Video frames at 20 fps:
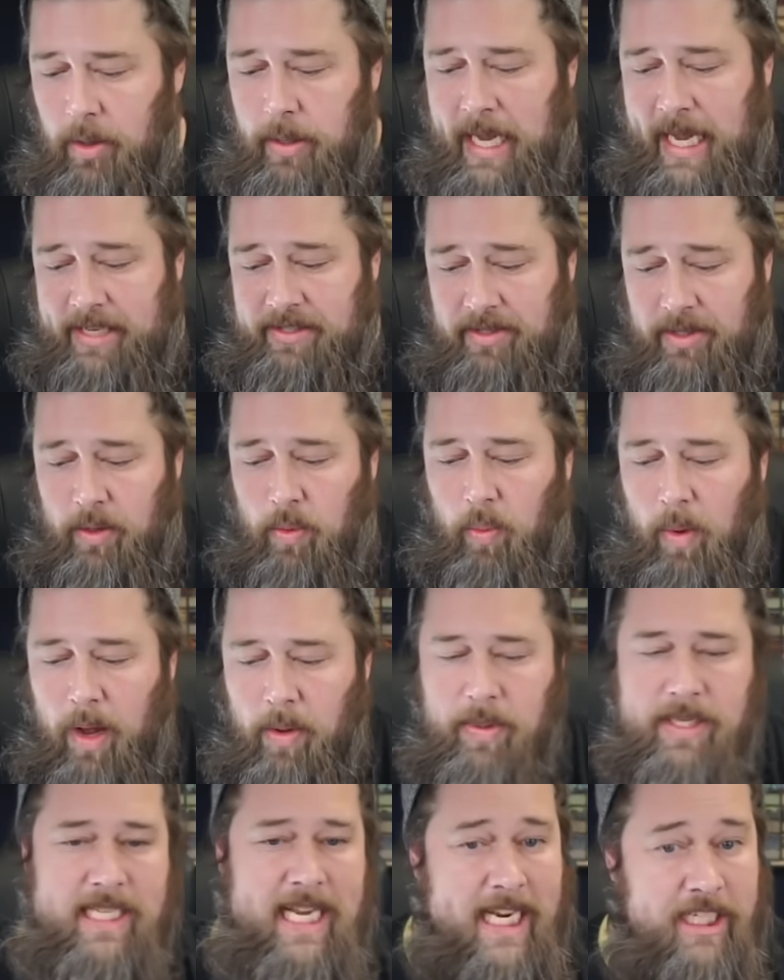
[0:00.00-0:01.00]
Okay, so
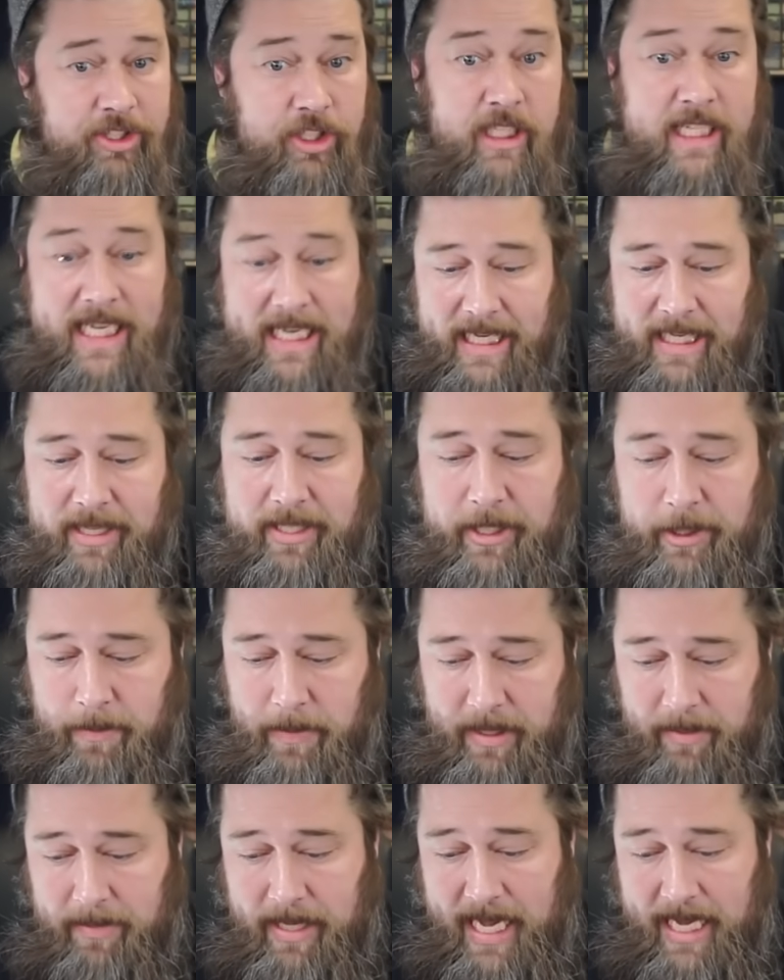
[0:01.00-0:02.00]
what was actually in this
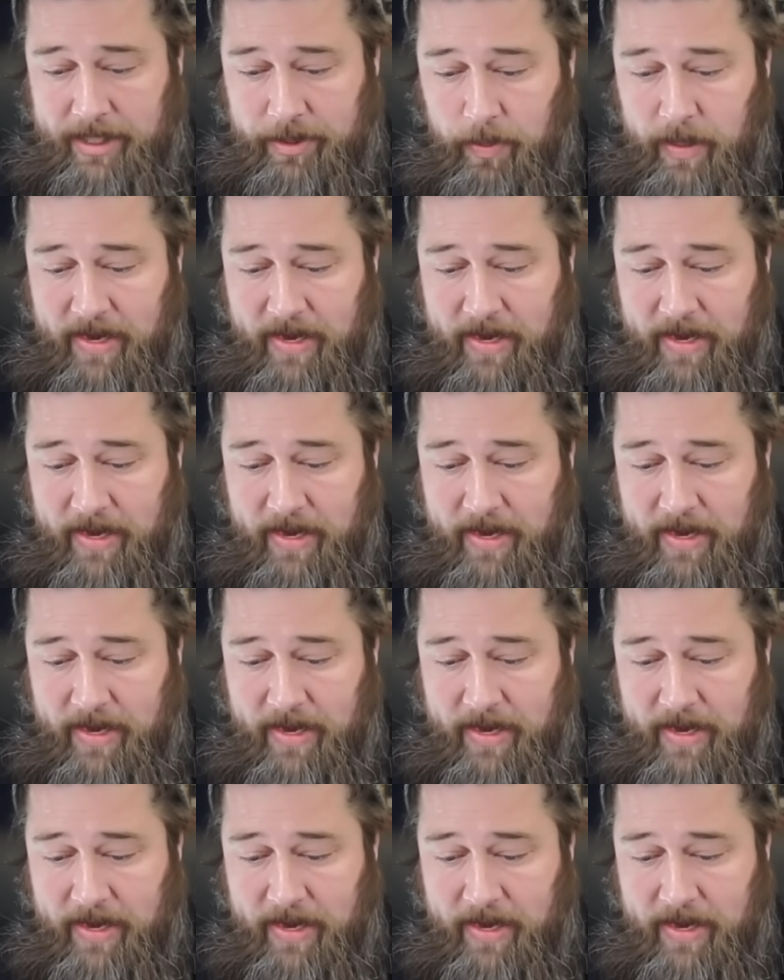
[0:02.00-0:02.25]
big box?